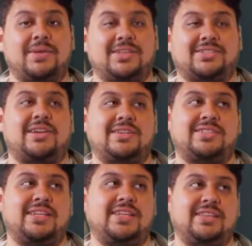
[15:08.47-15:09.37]
Because
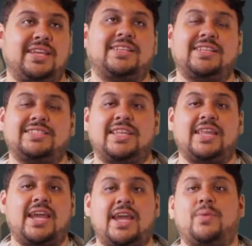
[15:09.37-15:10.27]
honestly, they did say
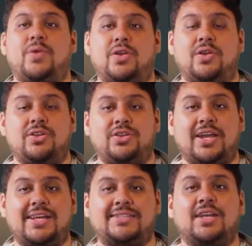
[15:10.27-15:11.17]
that, hey, we heard you
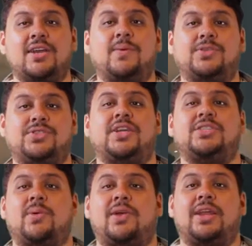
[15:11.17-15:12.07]
guys, what you
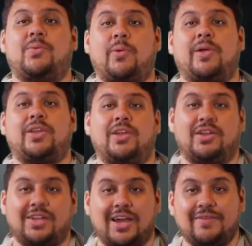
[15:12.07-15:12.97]
guys want, and we're working on it.